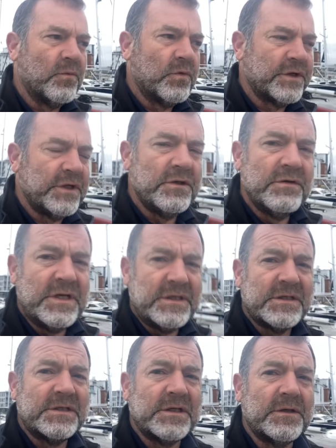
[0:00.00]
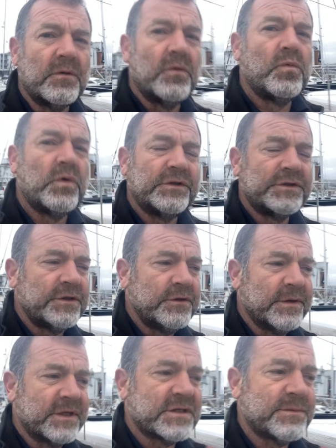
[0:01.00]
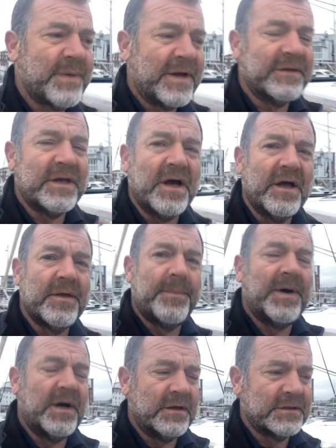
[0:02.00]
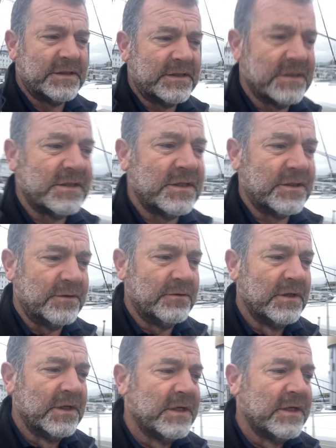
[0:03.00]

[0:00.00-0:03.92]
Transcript: What do you need to do, or what do you expect the other party to do?